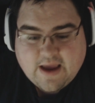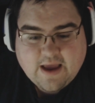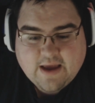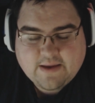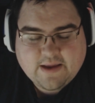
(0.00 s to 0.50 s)

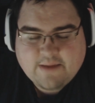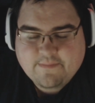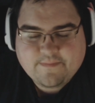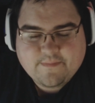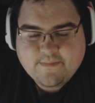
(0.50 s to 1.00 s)
I'm
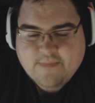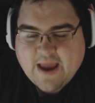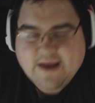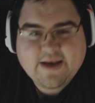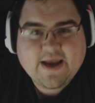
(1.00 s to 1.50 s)

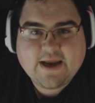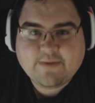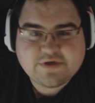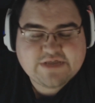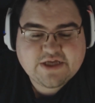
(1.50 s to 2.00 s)

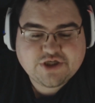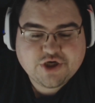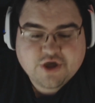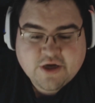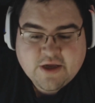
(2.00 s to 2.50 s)
99%
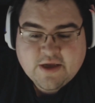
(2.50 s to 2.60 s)
sure.